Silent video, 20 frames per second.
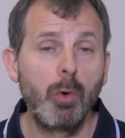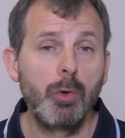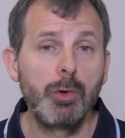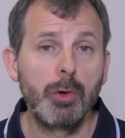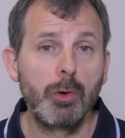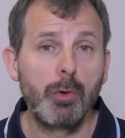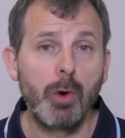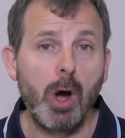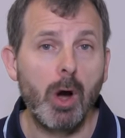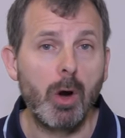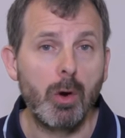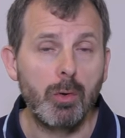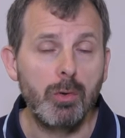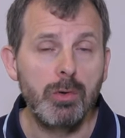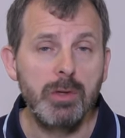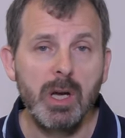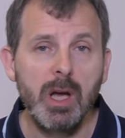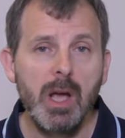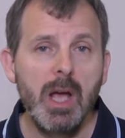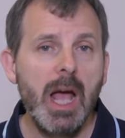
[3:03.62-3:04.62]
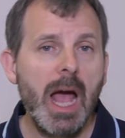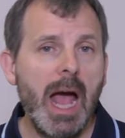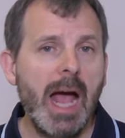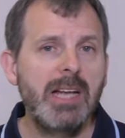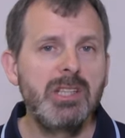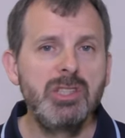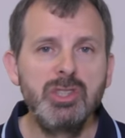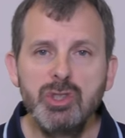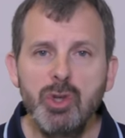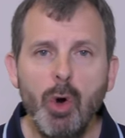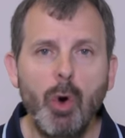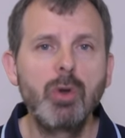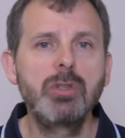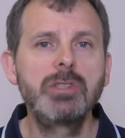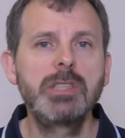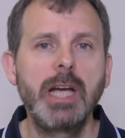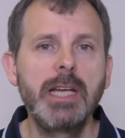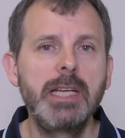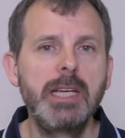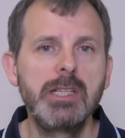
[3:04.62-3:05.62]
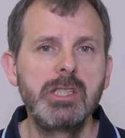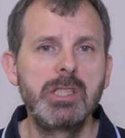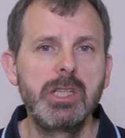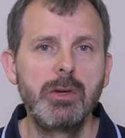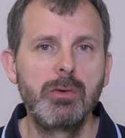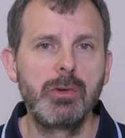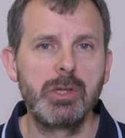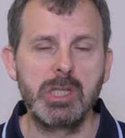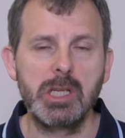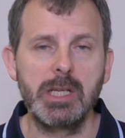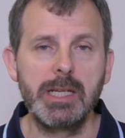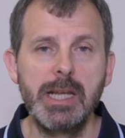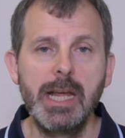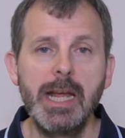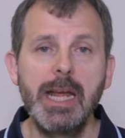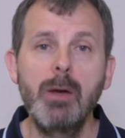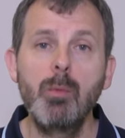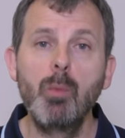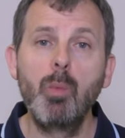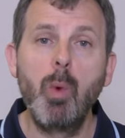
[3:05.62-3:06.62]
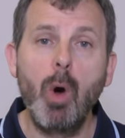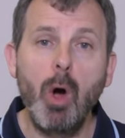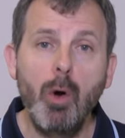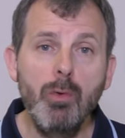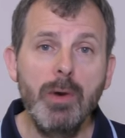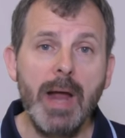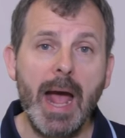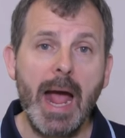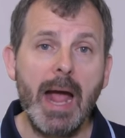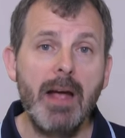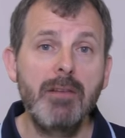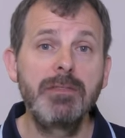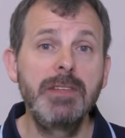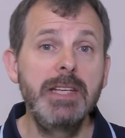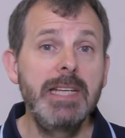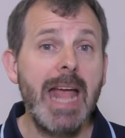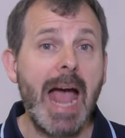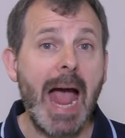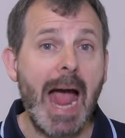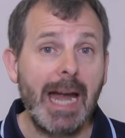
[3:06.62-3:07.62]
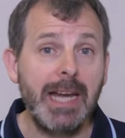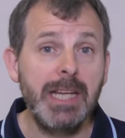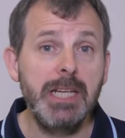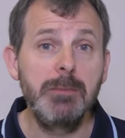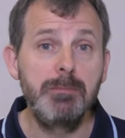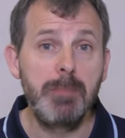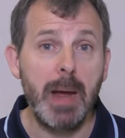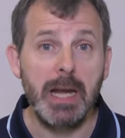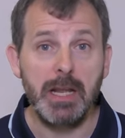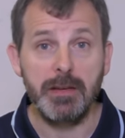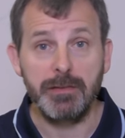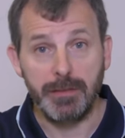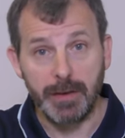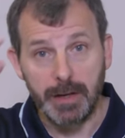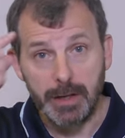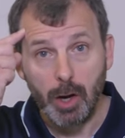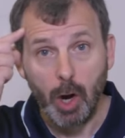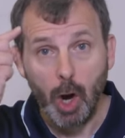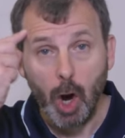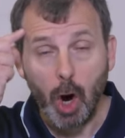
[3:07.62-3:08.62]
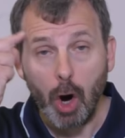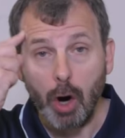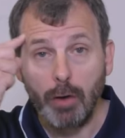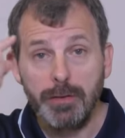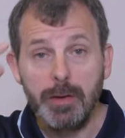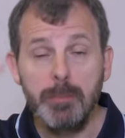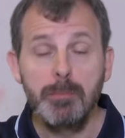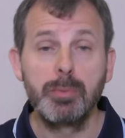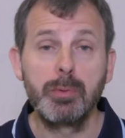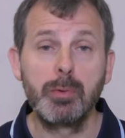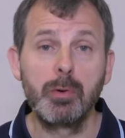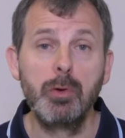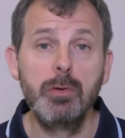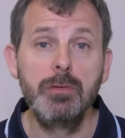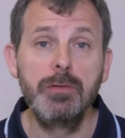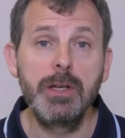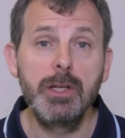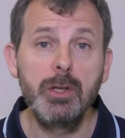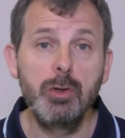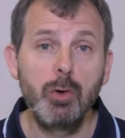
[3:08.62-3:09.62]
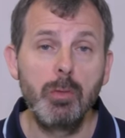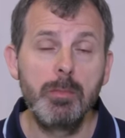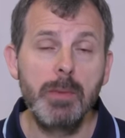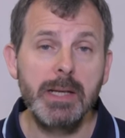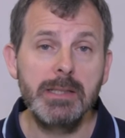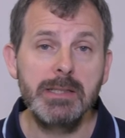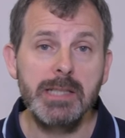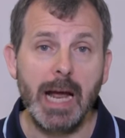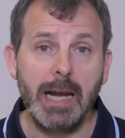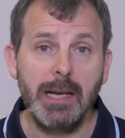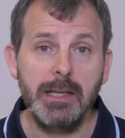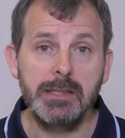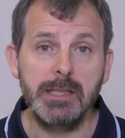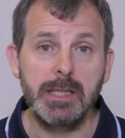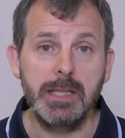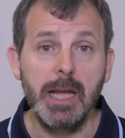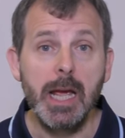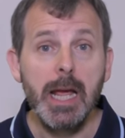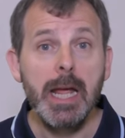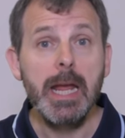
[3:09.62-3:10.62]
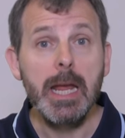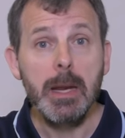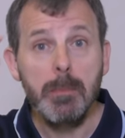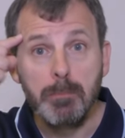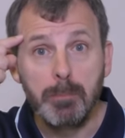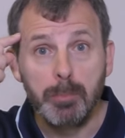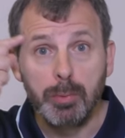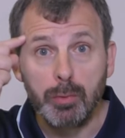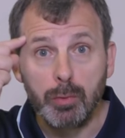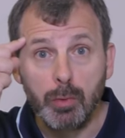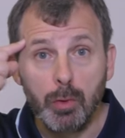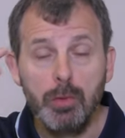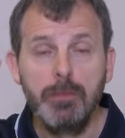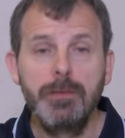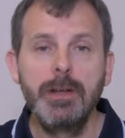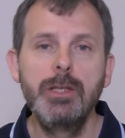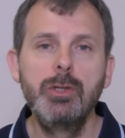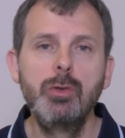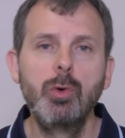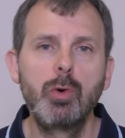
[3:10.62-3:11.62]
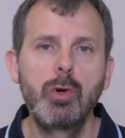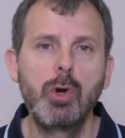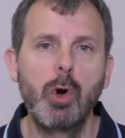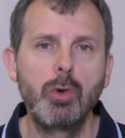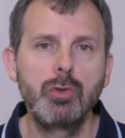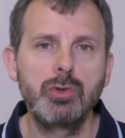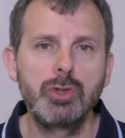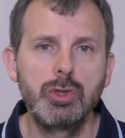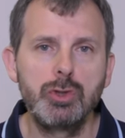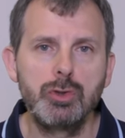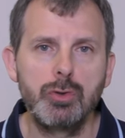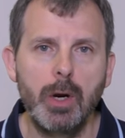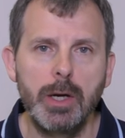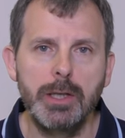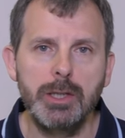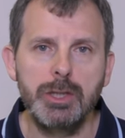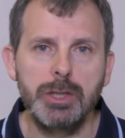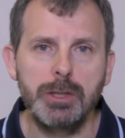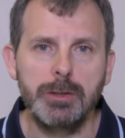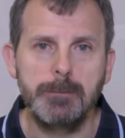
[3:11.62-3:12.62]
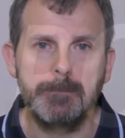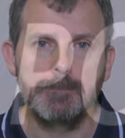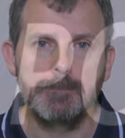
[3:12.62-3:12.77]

on your own and not take it seriously. It won't have the added benefit of improving your mentality, improving your concentration.